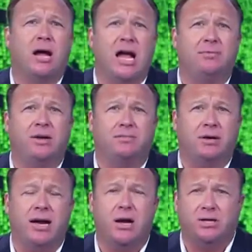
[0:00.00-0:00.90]
archive
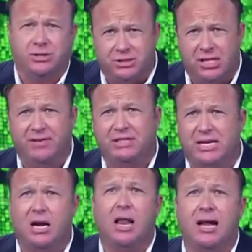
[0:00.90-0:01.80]
every day, not just the TV
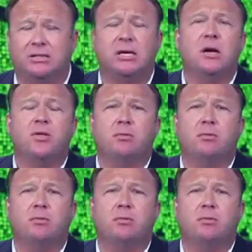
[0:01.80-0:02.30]
satellites,